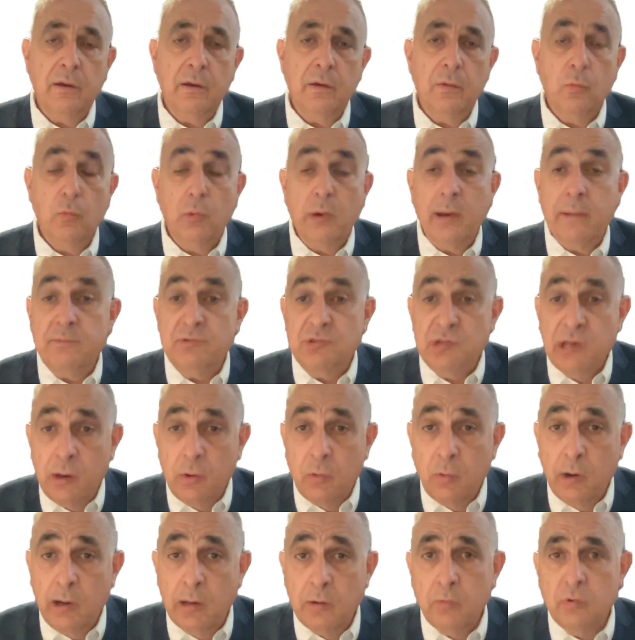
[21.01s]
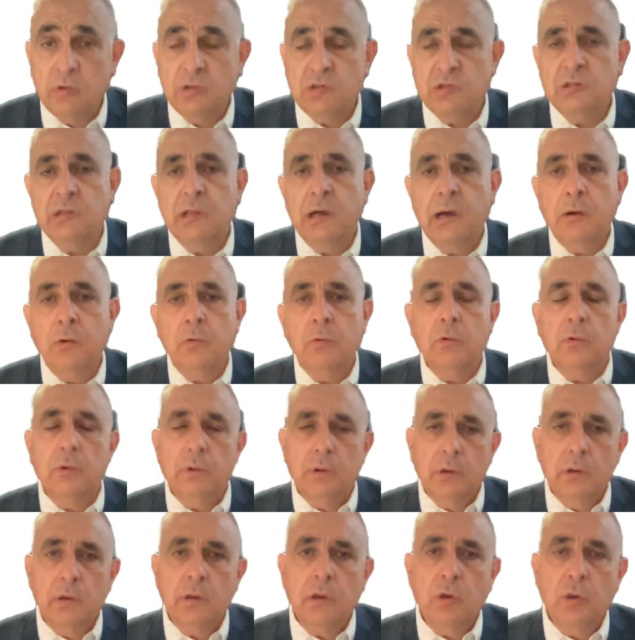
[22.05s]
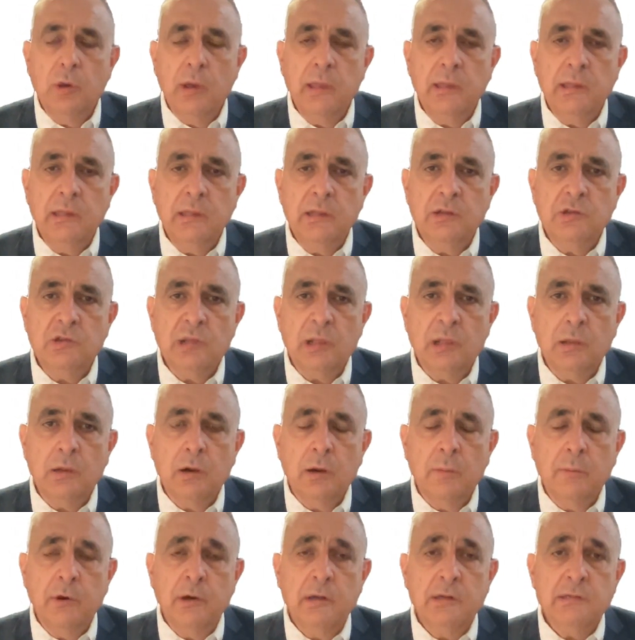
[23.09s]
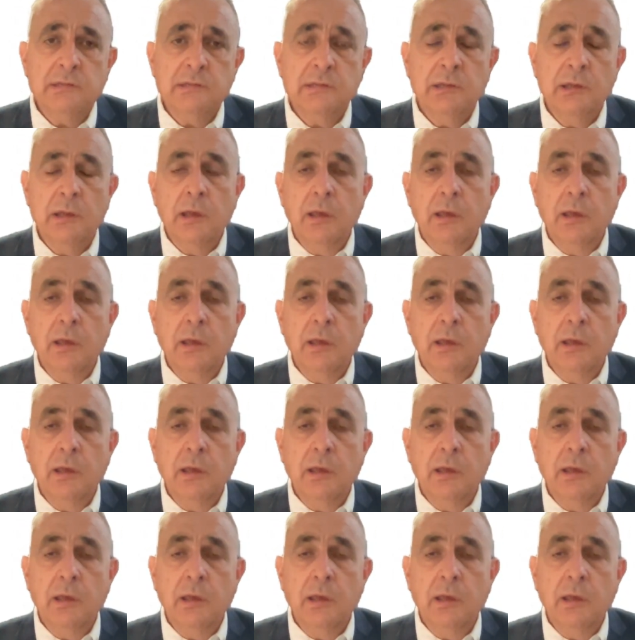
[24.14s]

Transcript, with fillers: Web Jaguar, which now QAD Digital Commerce.